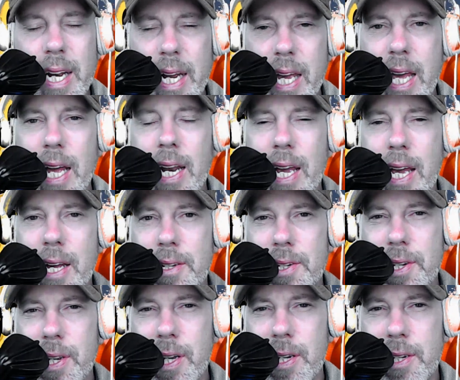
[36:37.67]
and again,
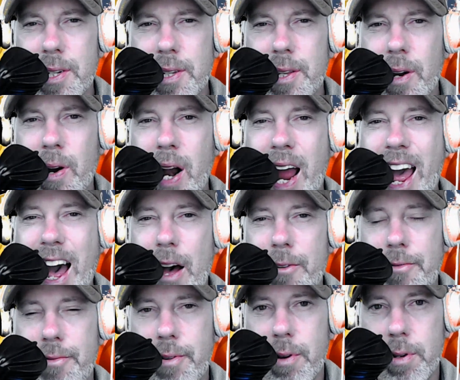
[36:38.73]
it's they're
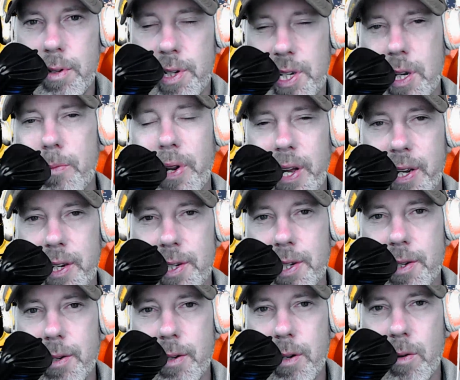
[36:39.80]
half
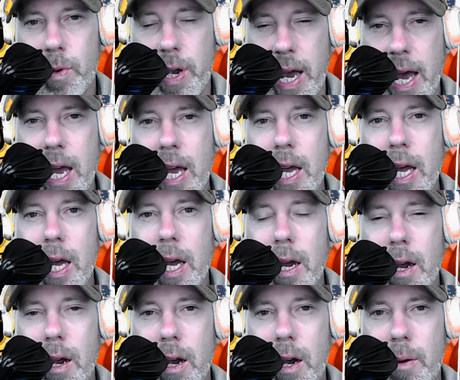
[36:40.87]
siblings, okay?
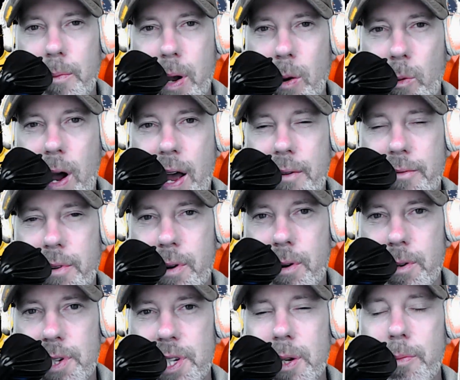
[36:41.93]
My wife and
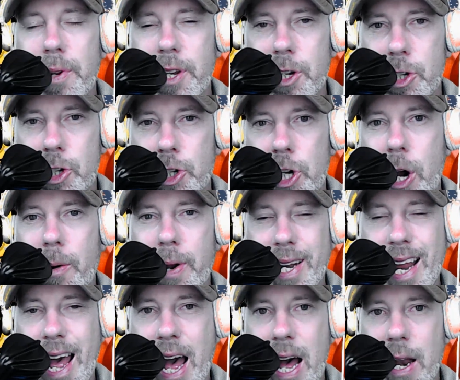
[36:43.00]
her siblings share
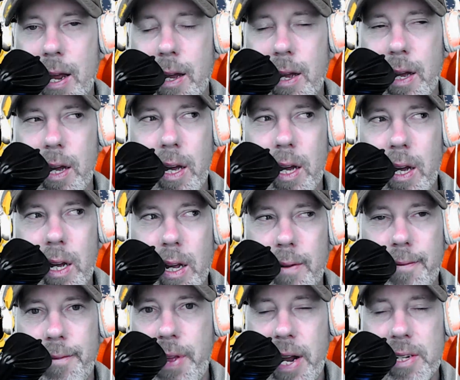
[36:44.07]
a dad.
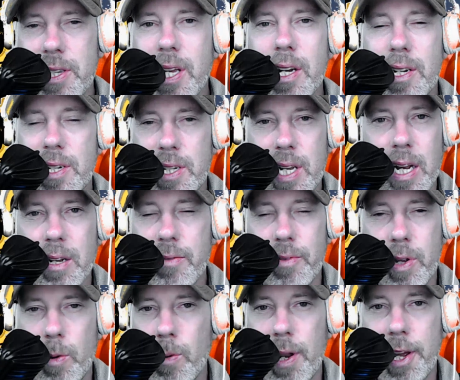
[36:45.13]
That's the extent
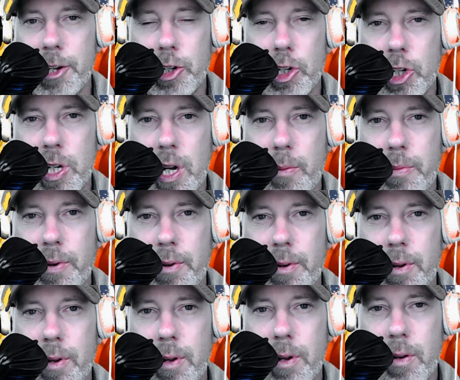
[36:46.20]
of their relationship,
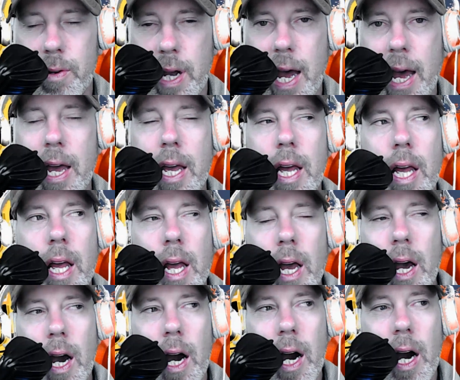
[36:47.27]
okay?
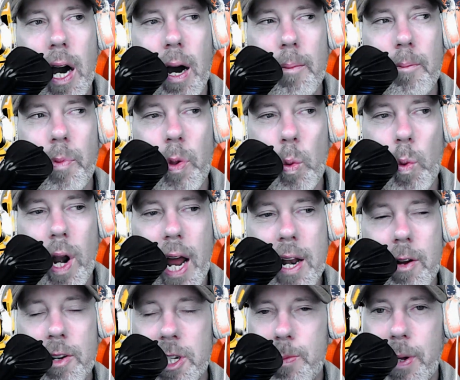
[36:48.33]
What
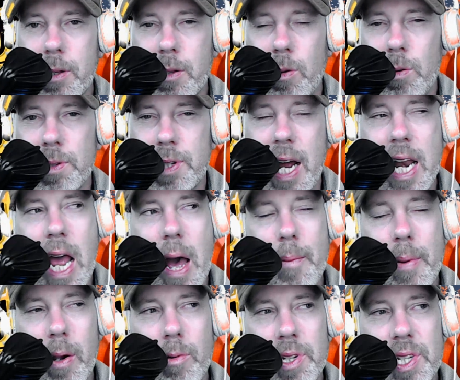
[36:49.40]
I noticed about the whole
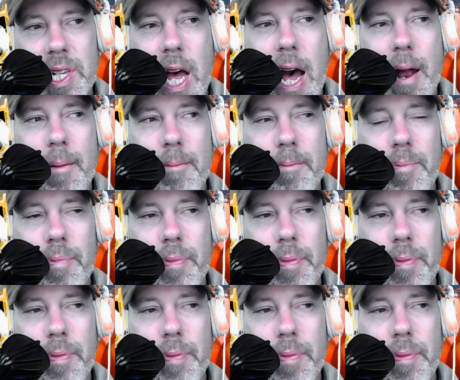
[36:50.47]
dynamic was that